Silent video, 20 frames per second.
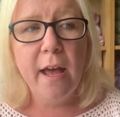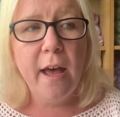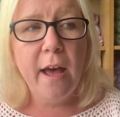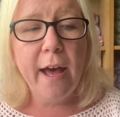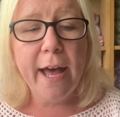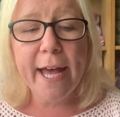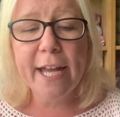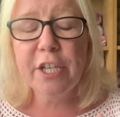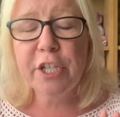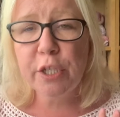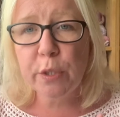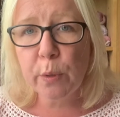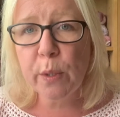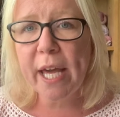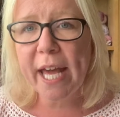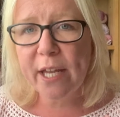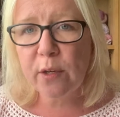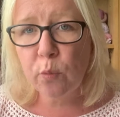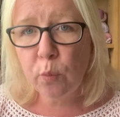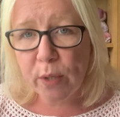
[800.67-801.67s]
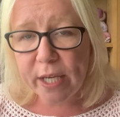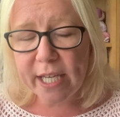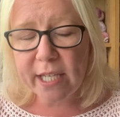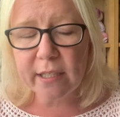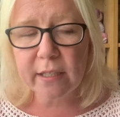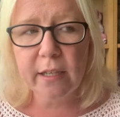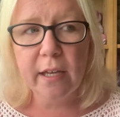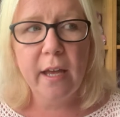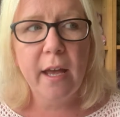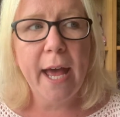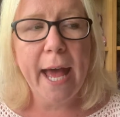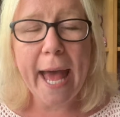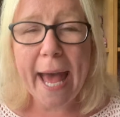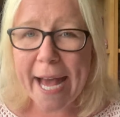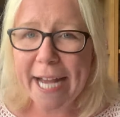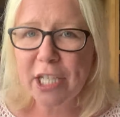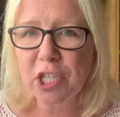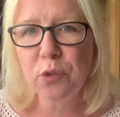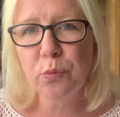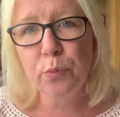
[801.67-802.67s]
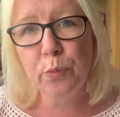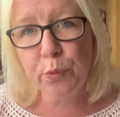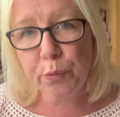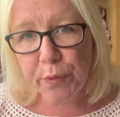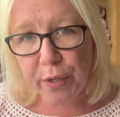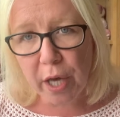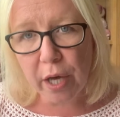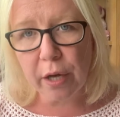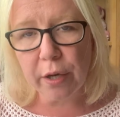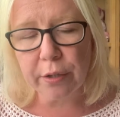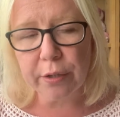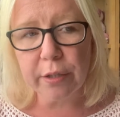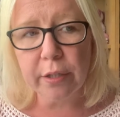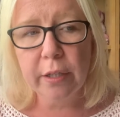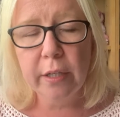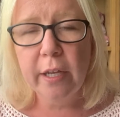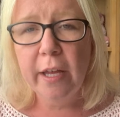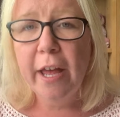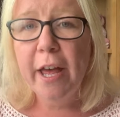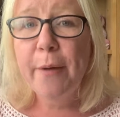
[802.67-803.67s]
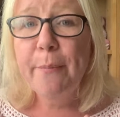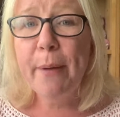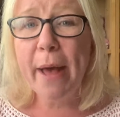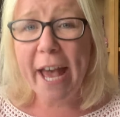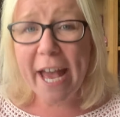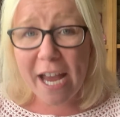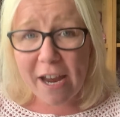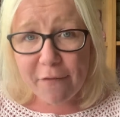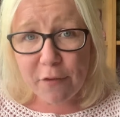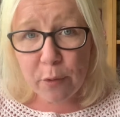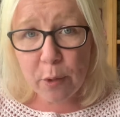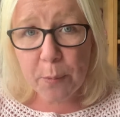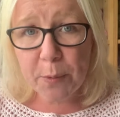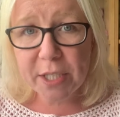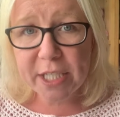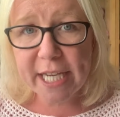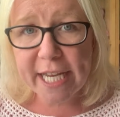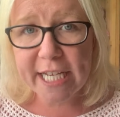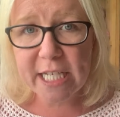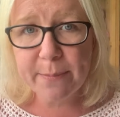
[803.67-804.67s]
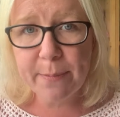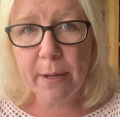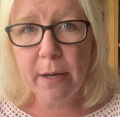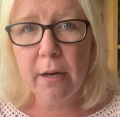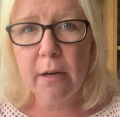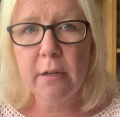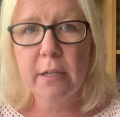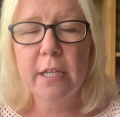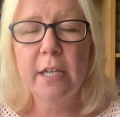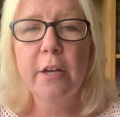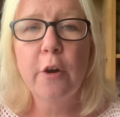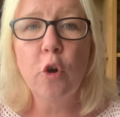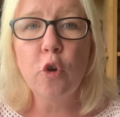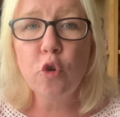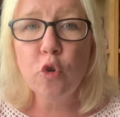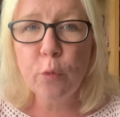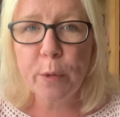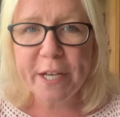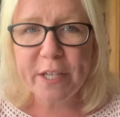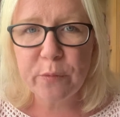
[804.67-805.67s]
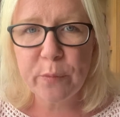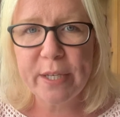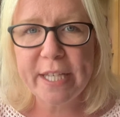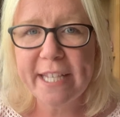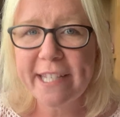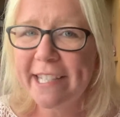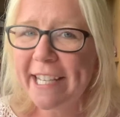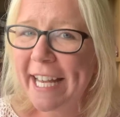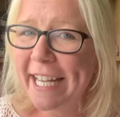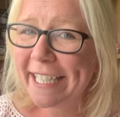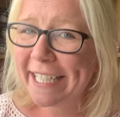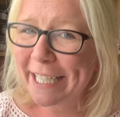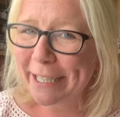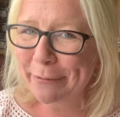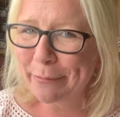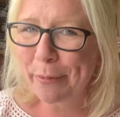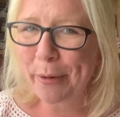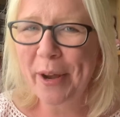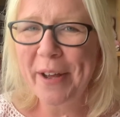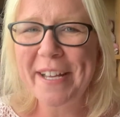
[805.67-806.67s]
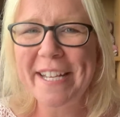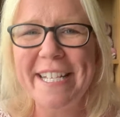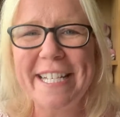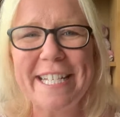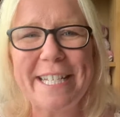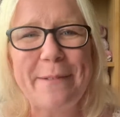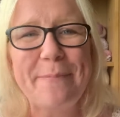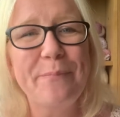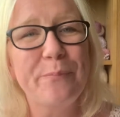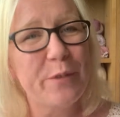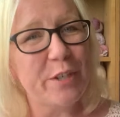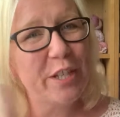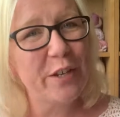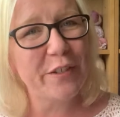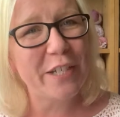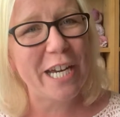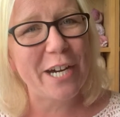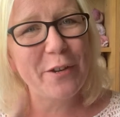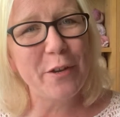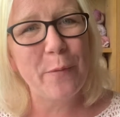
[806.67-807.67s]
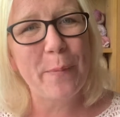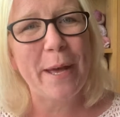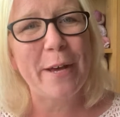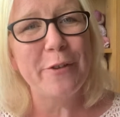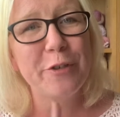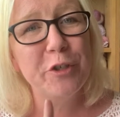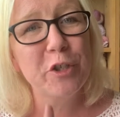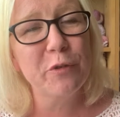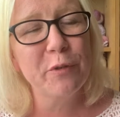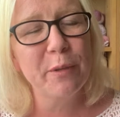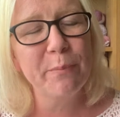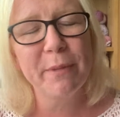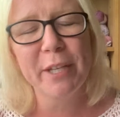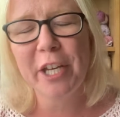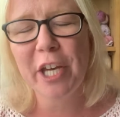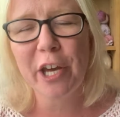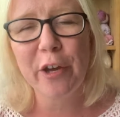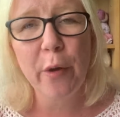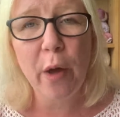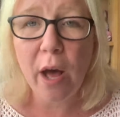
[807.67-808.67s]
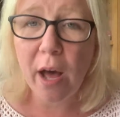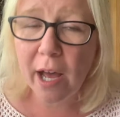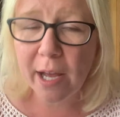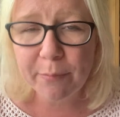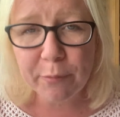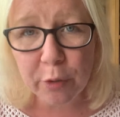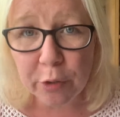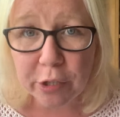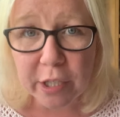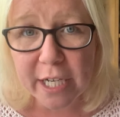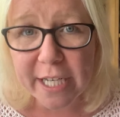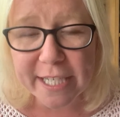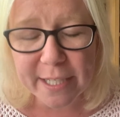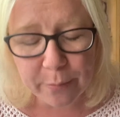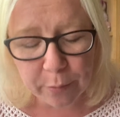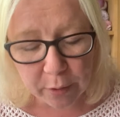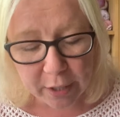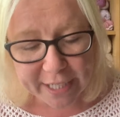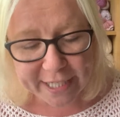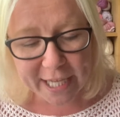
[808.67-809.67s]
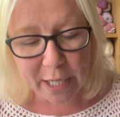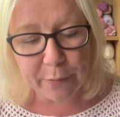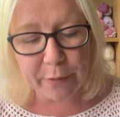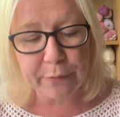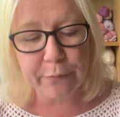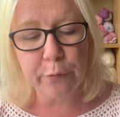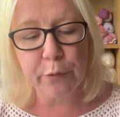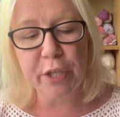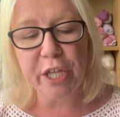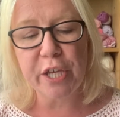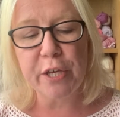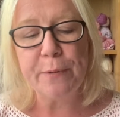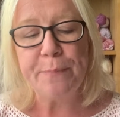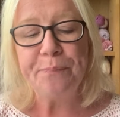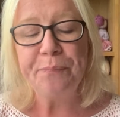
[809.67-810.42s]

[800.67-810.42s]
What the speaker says: and you can win actual yarn. But everyone that takes part always wins a little prize, which I'll tell you about during bingo. I'm not going to surprise that one for you.